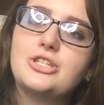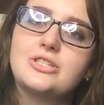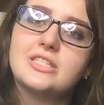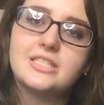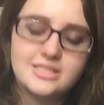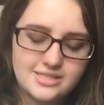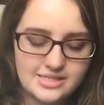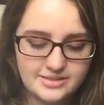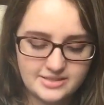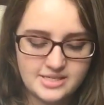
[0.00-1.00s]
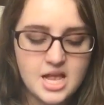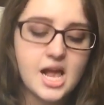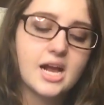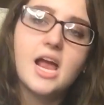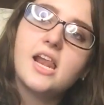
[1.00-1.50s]
Cool.
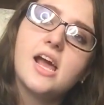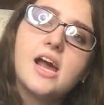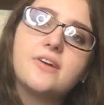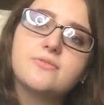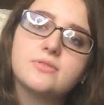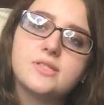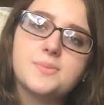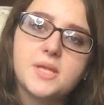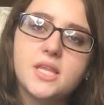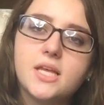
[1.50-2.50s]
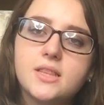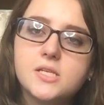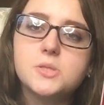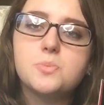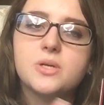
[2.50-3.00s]
Kind of have something like
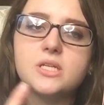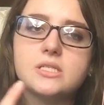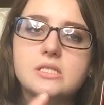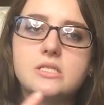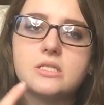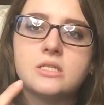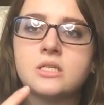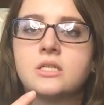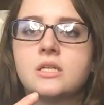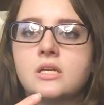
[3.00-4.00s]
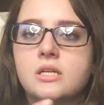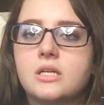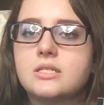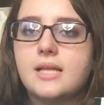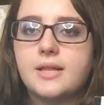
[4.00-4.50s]
this, but it's in.
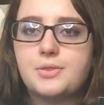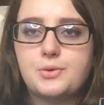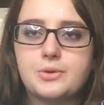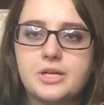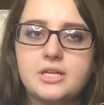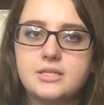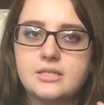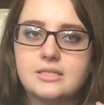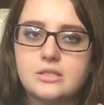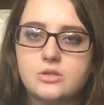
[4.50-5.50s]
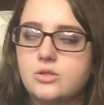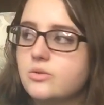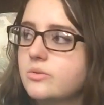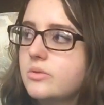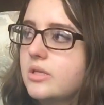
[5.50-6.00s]
It's not three. It's
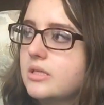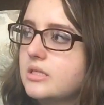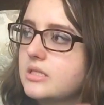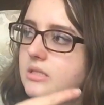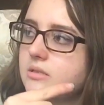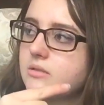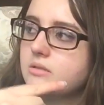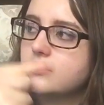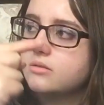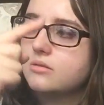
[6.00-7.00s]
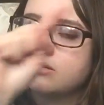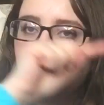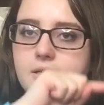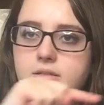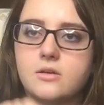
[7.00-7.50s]
two, and it's
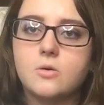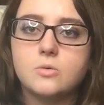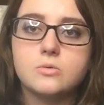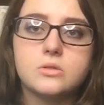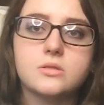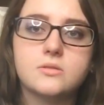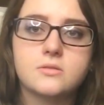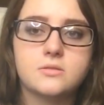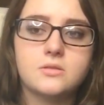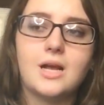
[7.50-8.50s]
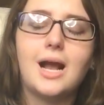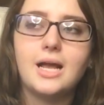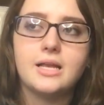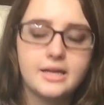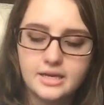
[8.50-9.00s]
like gold.
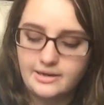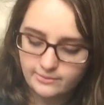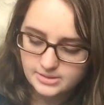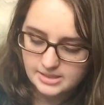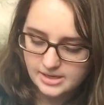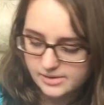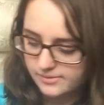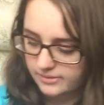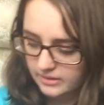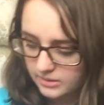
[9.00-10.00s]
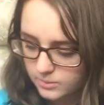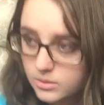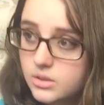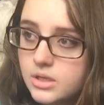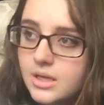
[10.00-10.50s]
I didn't get it. It was a gift
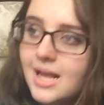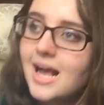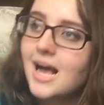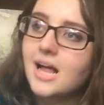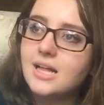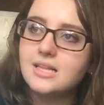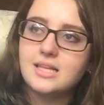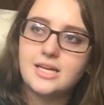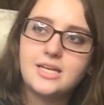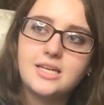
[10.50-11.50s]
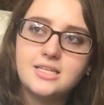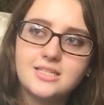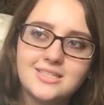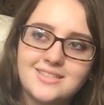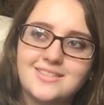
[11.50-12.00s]
though. Hi, Luna.